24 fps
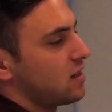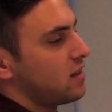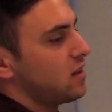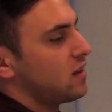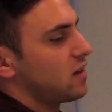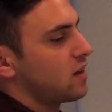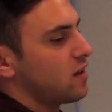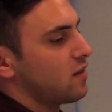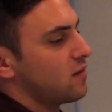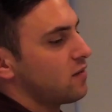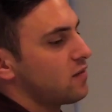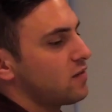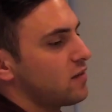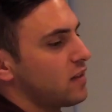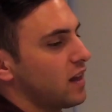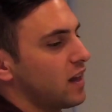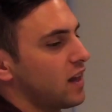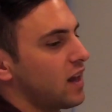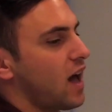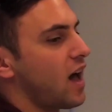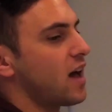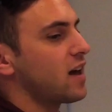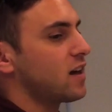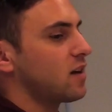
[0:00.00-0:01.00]
anything of
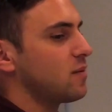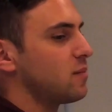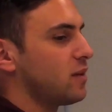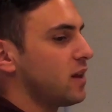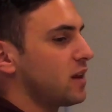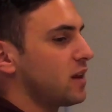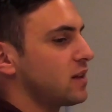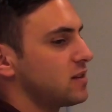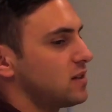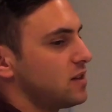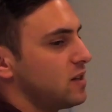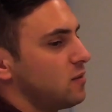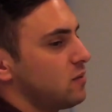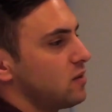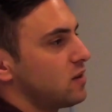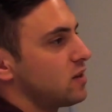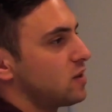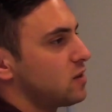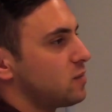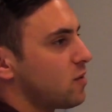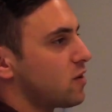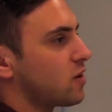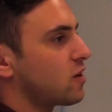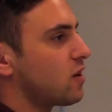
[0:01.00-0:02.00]
like high complexity with
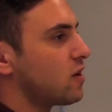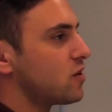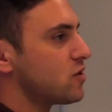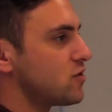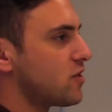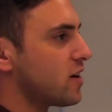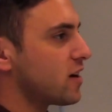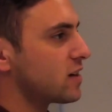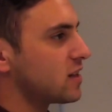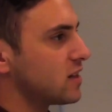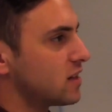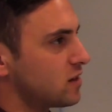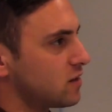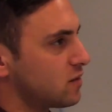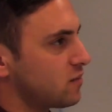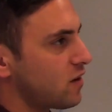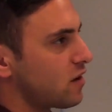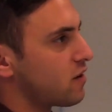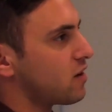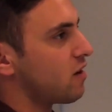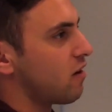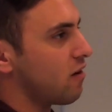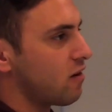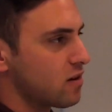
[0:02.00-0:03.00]
a smart contract is
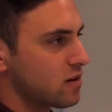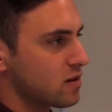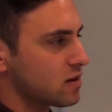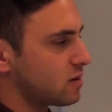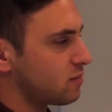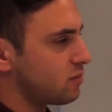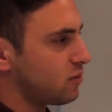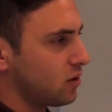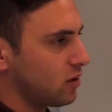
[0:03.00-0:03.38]
very hard to